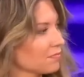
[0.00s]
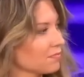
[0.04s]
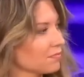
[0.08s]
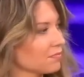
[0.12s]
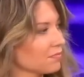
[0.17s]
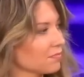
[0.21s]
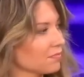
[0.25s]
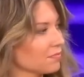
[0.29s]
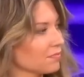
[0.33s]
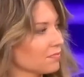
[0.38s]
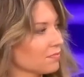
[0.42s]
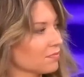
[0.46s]

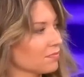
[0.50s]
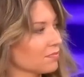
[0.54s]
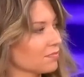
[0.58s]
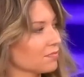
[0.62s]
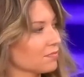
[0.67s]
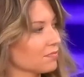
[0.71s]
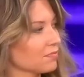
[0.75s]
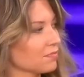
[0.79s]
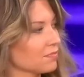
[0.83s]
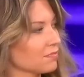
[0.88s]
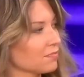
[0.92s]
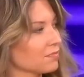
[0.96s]

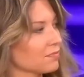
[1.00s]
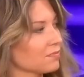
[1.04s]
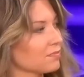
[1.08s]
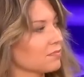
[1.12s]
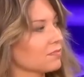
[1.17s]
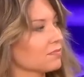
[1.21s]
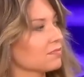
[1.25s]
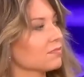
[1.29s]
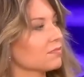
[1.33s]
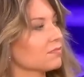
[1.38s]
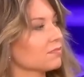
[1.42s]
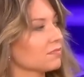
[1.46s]

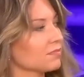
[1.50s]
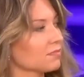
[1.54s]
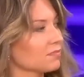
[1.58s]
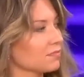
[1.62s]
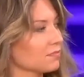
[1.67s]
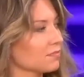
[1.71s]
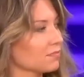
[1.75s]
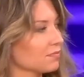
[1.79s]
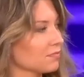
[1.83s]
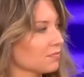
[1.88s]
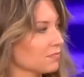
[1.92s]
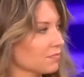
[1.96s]

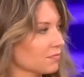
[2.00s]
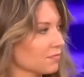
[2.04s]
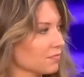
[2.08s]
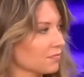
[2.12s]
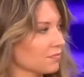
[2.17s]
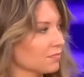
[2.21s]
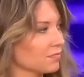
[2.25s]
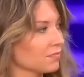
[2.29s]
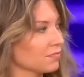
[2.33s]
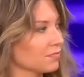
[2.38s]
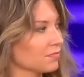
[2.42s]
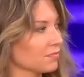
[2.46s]

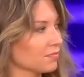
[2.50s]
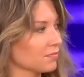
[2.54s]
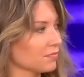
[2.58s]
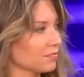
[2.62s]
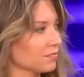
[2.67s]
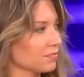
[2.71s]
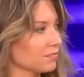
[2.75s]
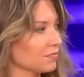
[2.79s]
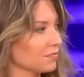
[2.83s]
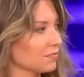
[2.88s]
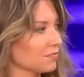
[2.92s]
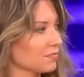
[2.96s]

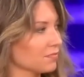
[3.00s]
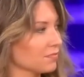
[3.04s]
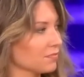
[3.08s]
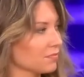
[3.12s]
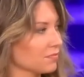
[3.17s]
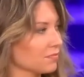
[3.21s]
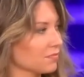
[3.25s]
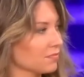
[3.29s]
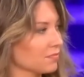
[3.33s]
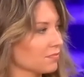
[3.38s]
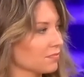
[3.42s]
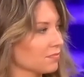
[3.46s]

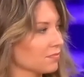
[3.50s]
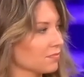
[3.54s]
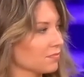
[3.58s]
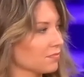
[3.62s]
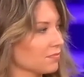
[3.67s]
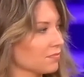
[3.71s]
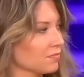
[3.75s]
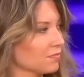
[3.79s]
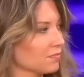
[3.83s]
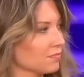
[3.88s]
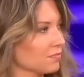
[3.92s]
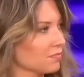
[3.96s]

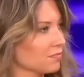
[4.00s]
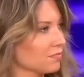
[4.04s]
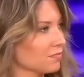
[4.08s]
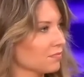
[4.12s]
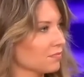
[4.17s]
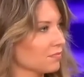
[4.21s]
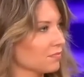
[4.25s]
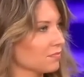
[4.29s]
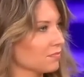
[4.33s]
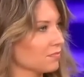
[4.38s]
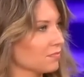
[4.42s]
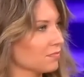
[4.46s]

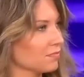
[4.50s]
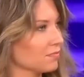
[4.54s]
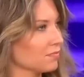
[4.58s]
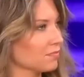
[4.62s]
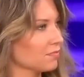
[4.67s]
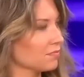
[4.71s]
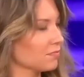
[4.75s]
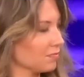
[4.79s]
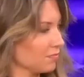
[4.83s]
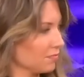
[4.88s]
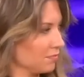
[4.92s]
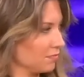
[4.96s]

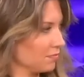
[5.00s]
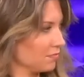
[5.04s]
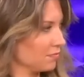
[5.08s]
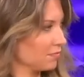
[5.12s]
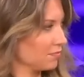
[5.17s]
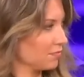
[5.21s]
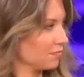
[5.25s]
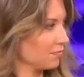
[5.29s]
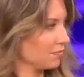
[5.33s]
This person isn't speaking.